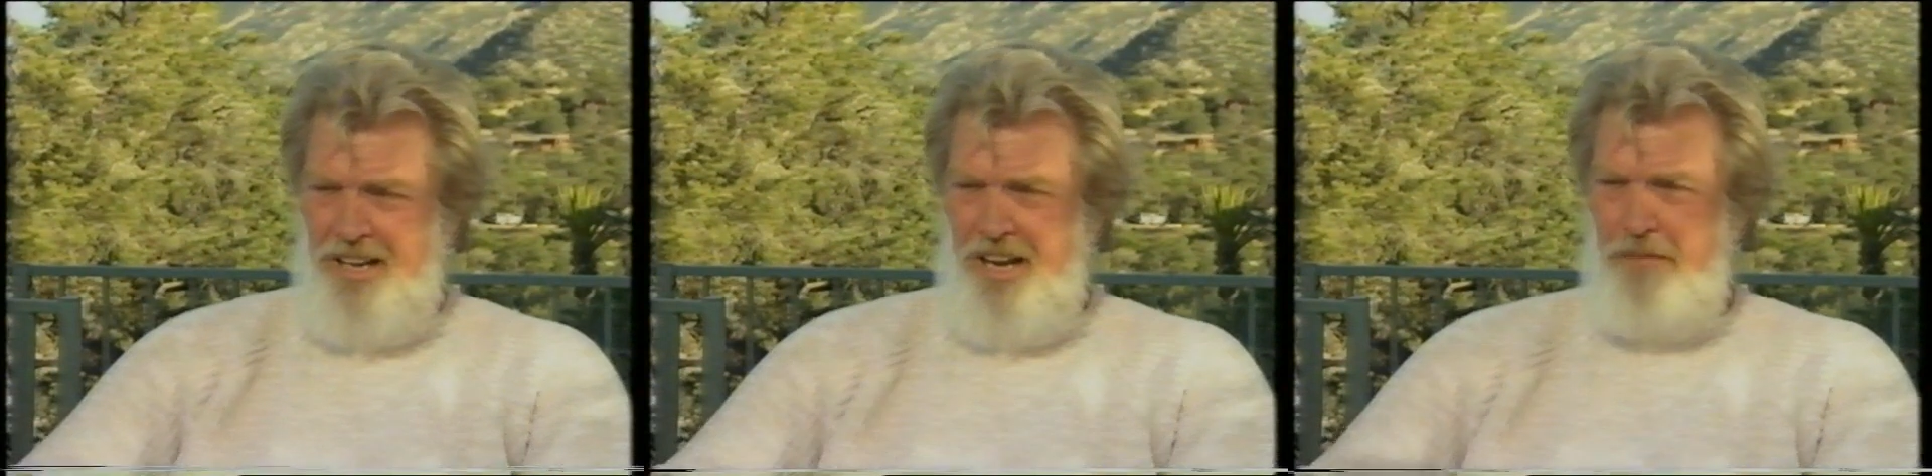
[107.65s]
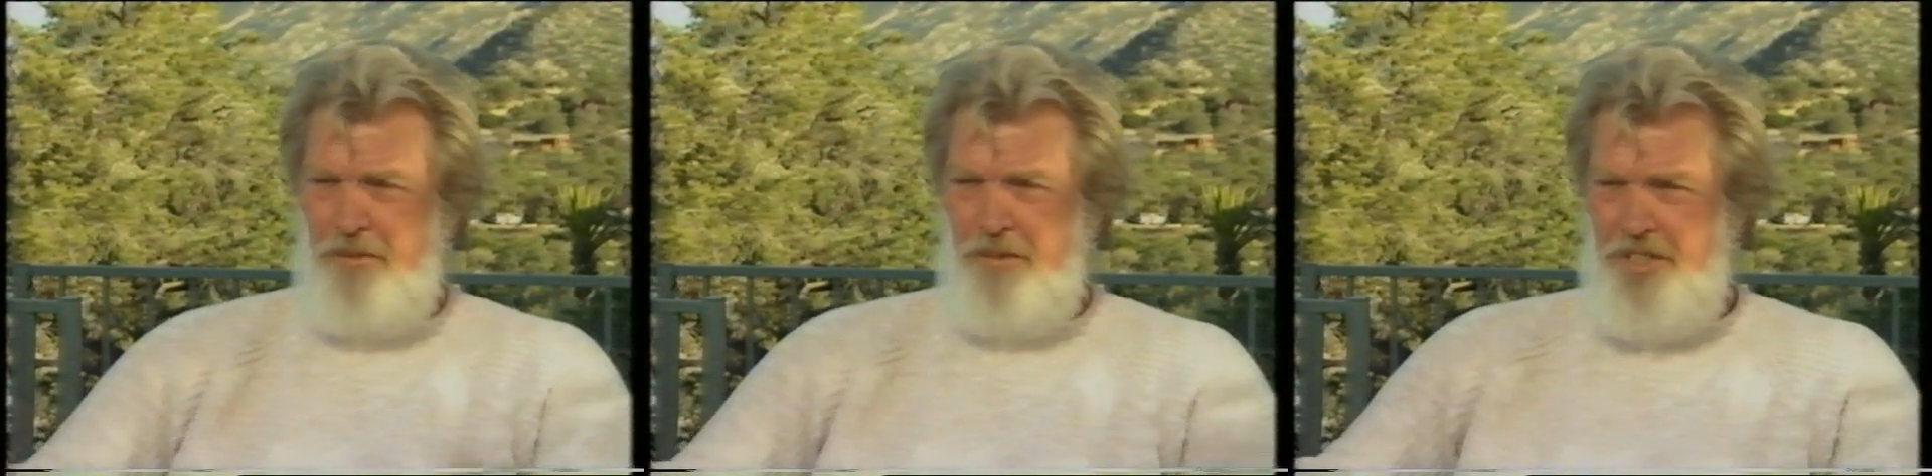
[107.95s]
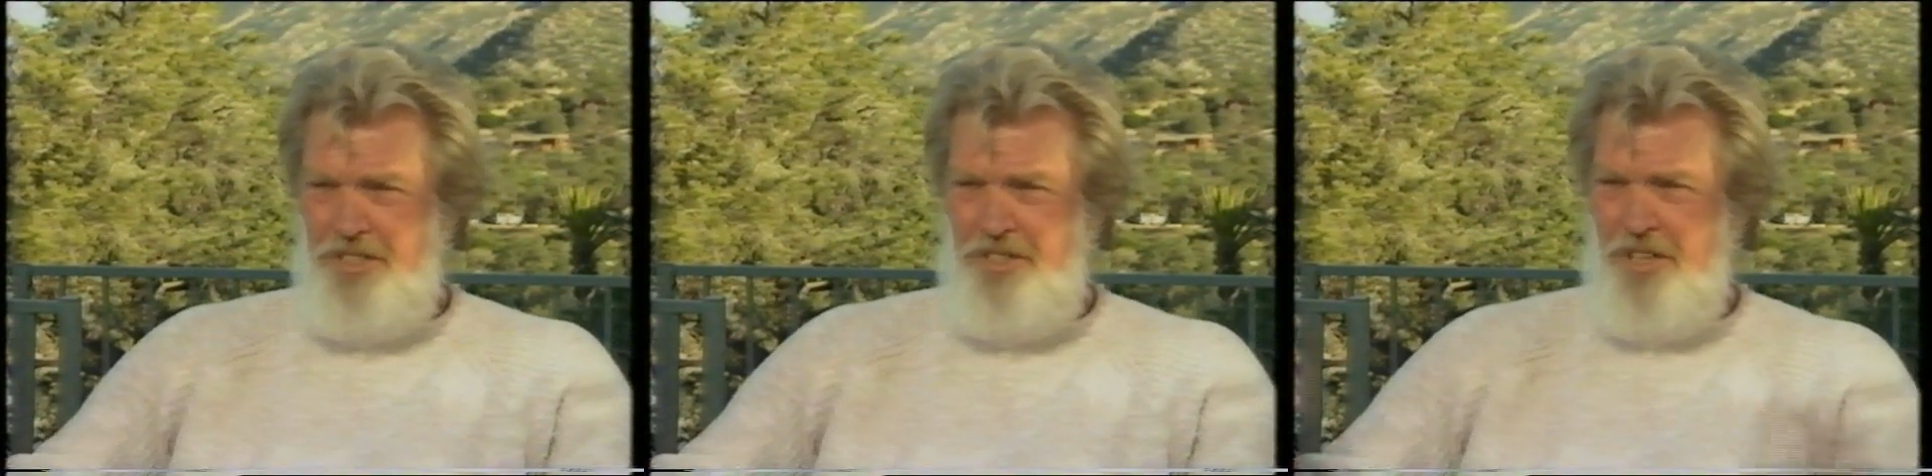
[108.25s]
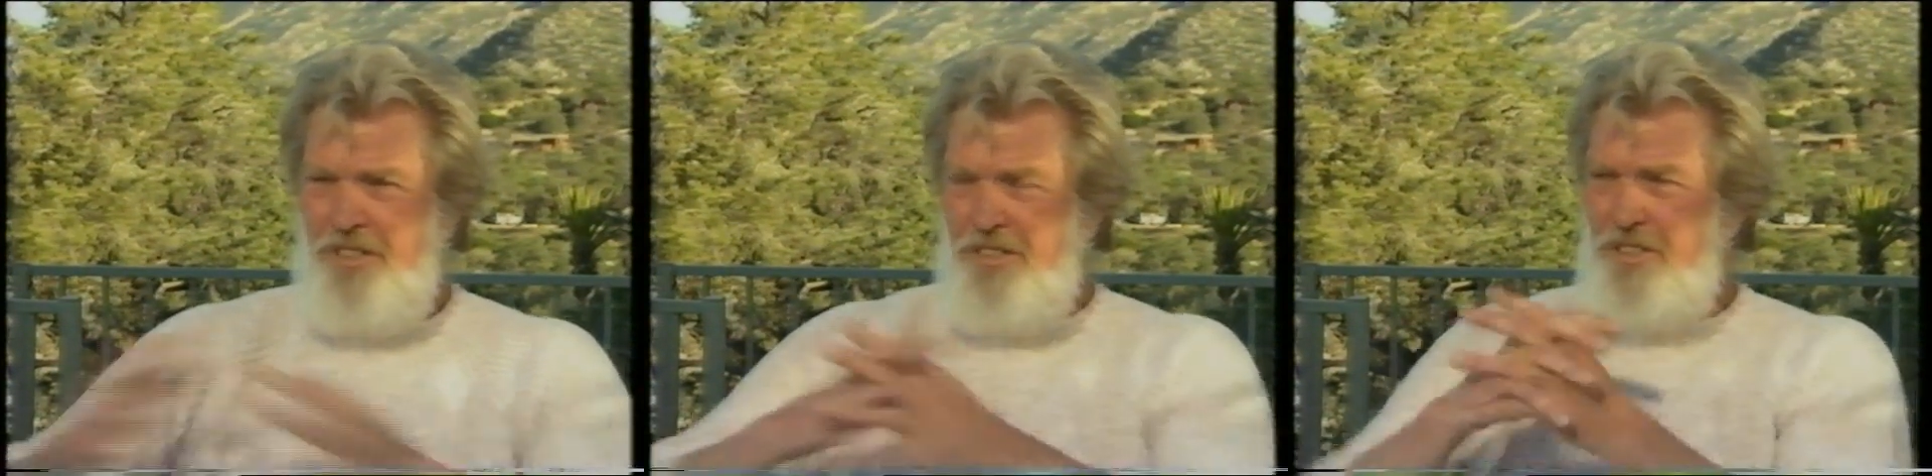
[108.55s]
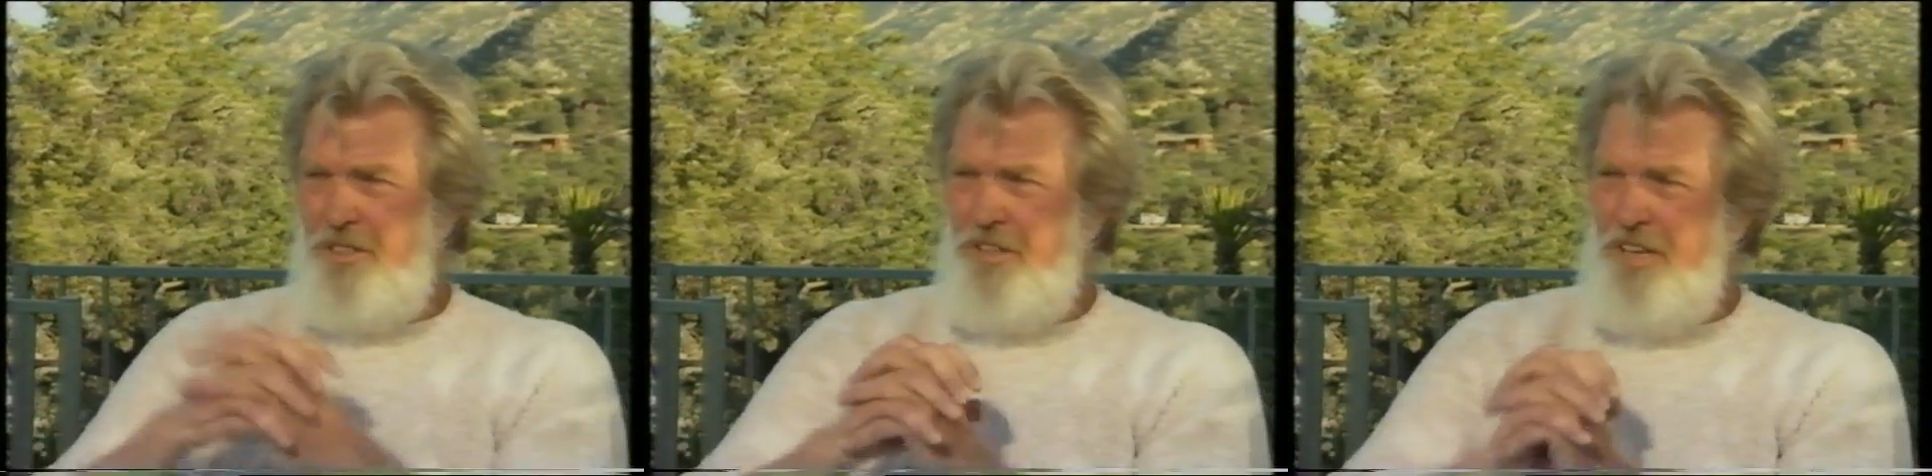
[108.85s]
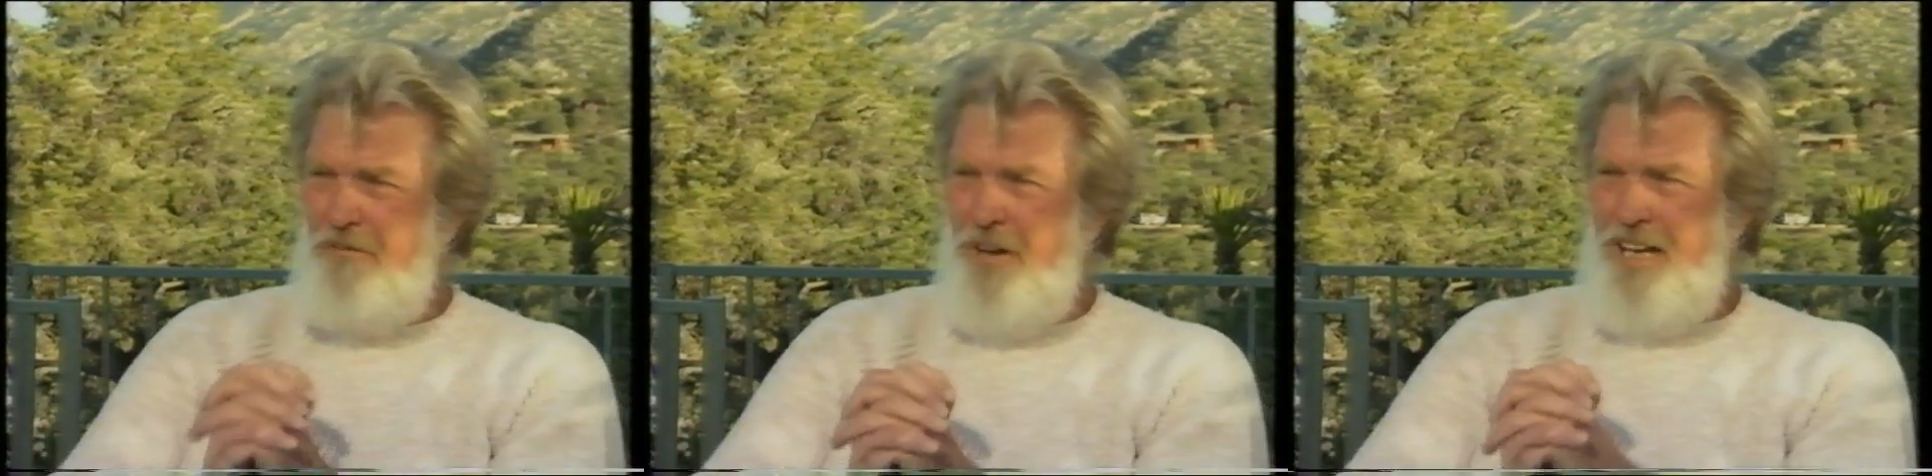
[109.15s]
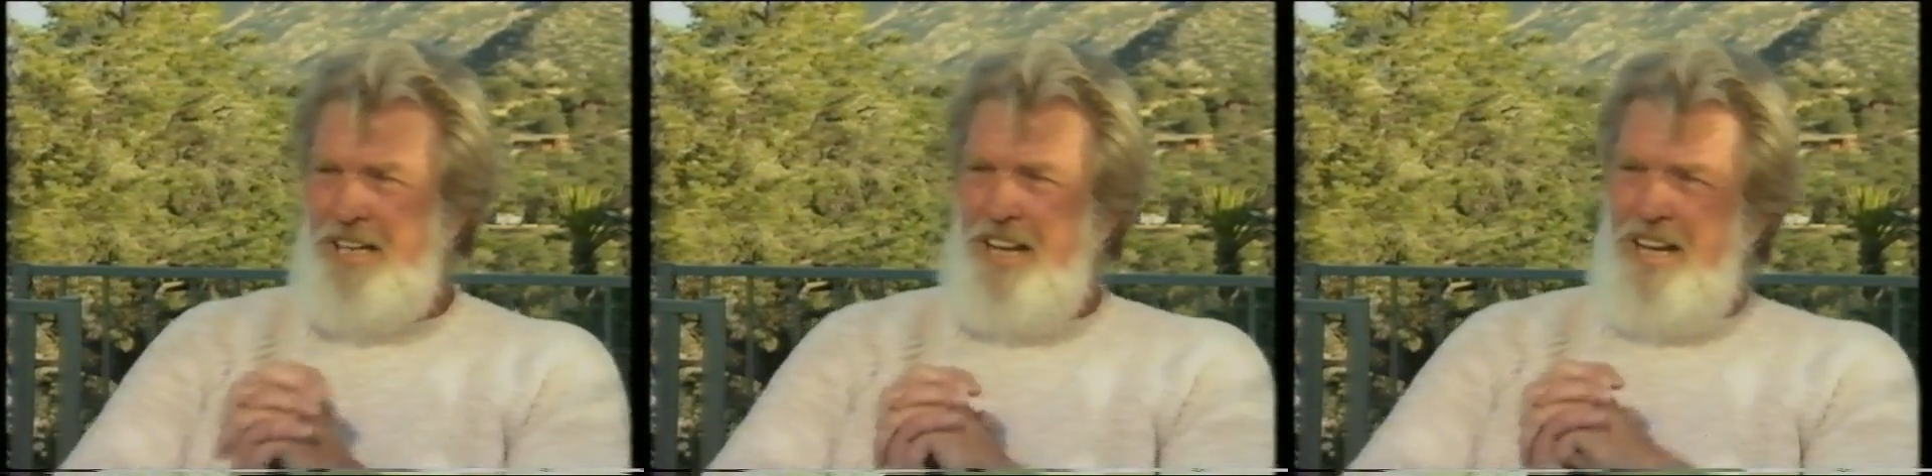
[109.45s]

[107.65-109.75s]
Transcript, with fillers: came through this jungle soaking wet